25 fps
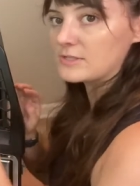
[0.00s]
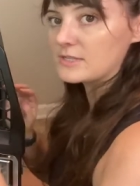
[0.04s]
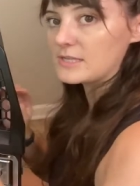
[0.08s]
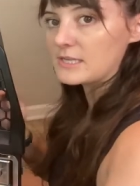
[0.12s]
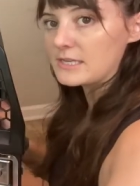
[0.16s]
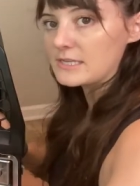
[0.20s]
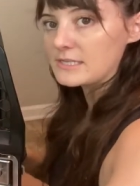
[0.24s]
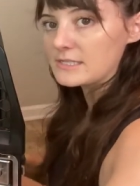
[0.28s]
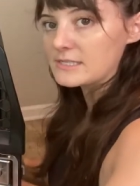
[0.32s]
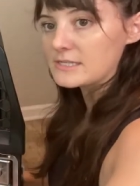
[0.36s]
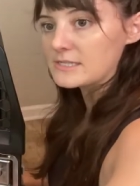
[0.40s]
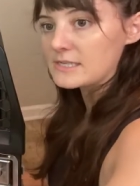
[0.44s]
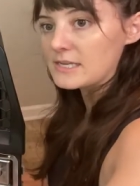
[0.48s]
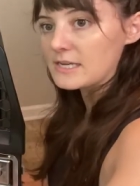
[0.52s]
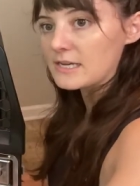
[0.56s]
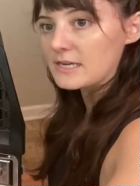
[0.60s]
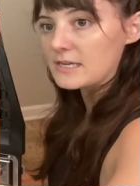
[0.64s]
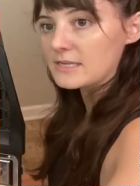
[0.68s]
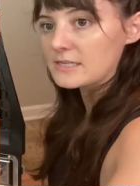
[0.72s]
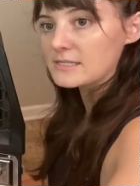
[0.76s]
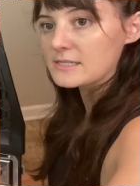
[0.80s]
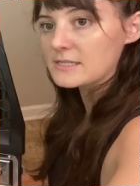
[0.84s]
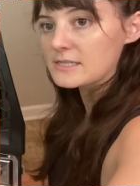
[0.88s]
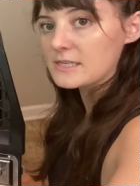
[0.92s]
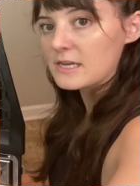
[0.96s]
these
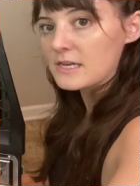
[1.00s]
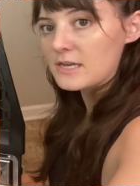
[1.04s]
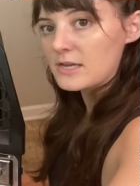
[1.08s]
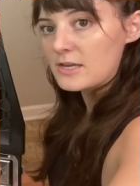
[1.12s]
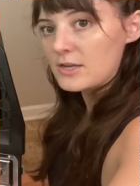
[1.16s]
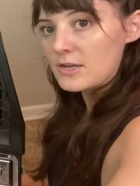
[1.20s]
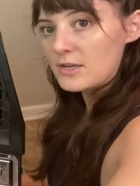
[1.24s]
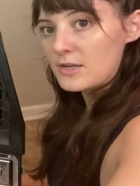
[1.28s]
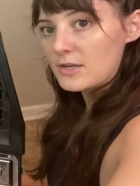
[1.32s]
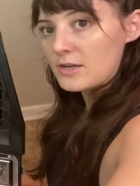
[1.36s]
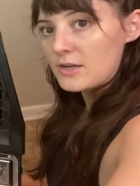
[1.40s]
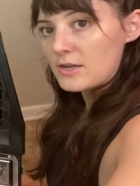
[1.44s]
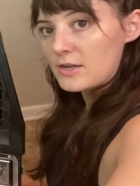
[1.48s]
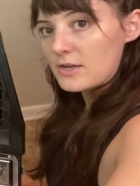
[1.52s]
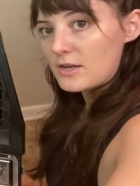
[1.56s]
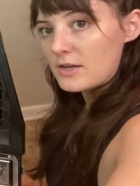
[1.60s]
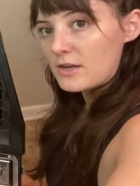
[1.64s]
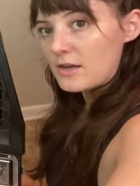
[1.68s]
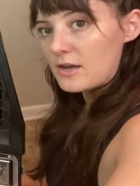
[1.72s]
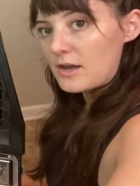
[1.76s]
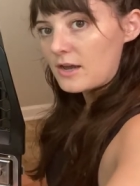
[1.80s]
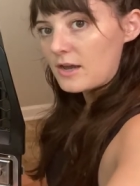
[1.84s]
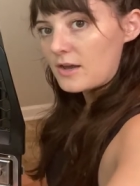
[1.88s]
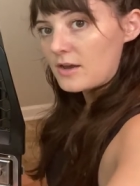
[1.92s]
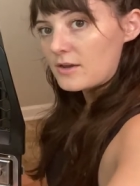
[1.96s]
6
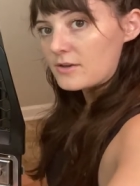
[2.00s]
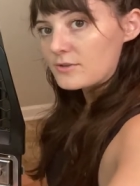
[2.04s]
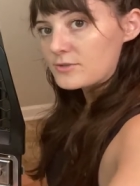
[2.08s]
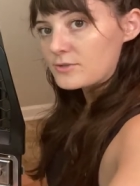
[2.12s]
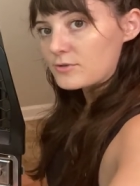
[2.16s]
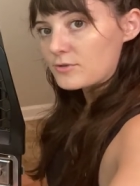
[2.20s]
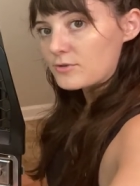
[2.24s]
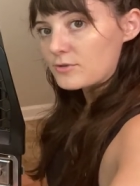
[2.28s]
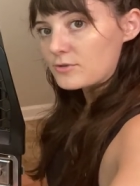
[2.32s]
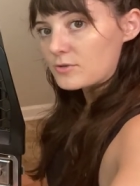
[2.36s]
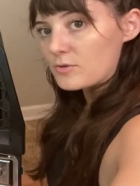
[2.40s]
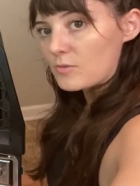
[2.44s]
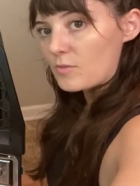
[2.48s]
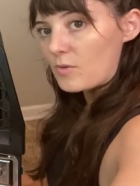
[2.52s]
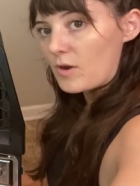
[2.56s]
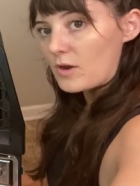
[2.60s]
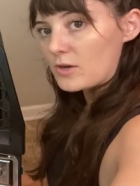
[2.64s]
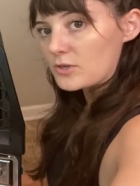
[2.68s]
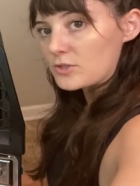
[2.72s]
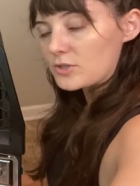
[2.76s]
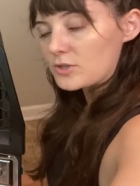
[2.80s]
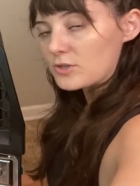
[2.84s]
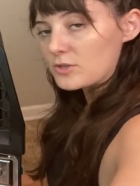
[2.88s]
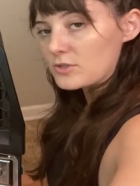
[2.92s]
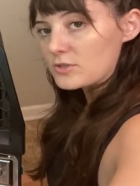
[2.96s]
screws and
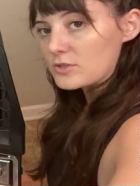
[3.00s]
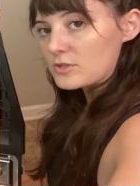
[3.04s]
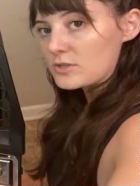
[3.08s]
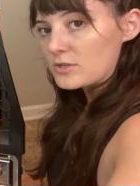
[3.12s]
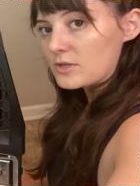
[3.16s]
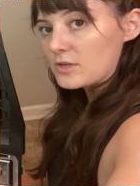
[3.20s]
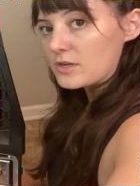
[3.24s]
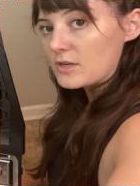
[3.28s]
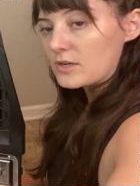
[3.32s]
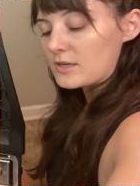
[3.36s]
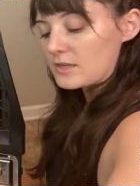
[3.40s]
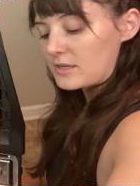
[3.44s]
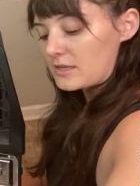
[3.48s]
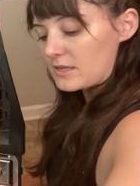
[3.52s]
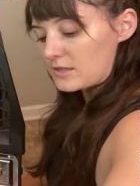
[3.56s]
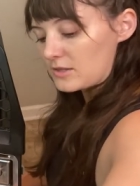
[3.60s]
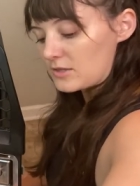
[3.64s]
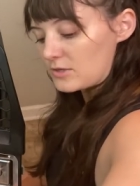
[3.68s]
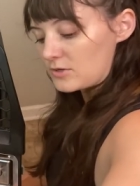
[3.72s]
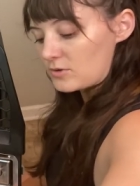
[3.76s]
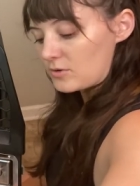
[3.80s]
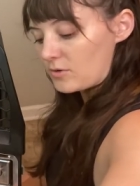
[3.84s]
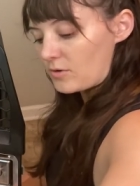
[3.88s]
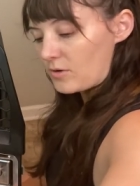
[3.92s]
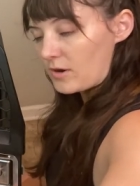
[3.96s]
washers to get the
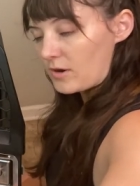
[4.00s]
door